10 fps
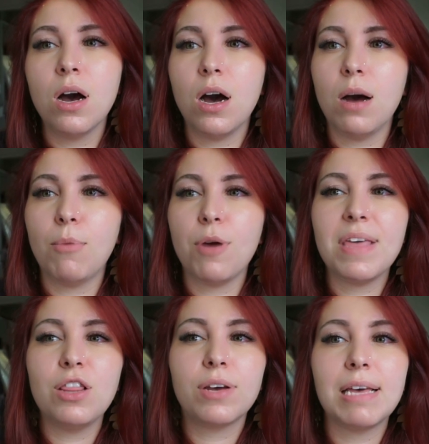Are
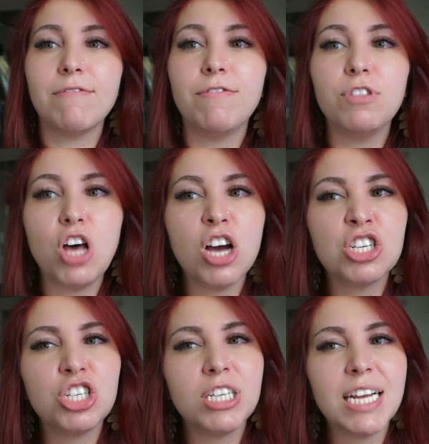they looking
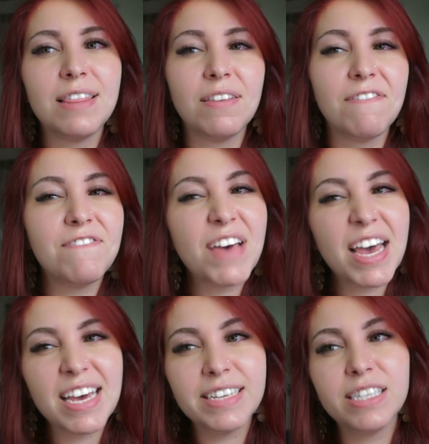flushed in the
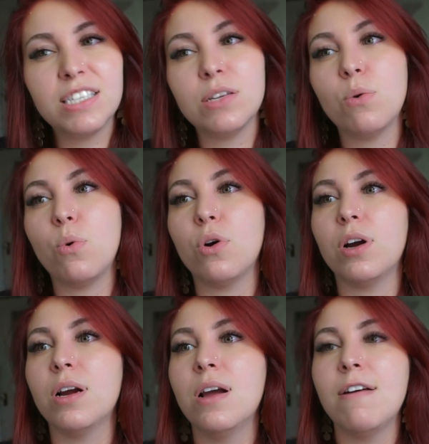face,
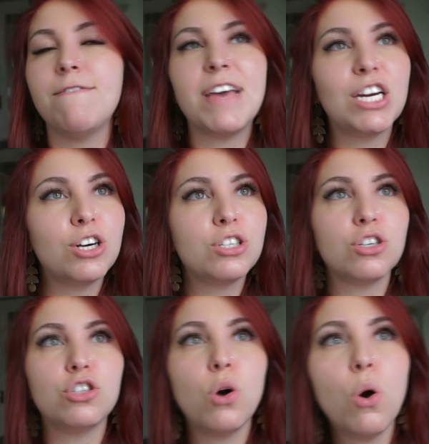or fingers or
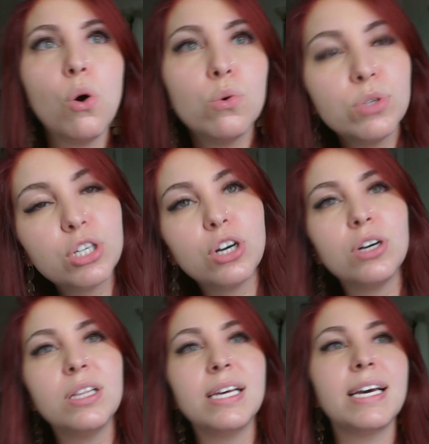toes
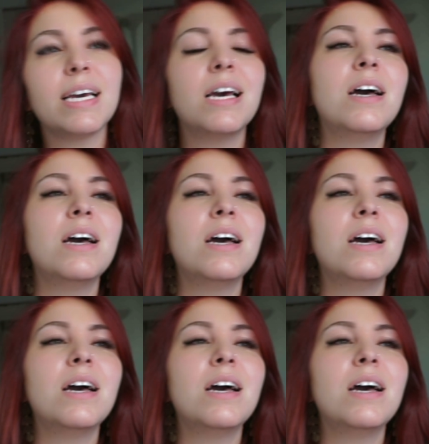curling?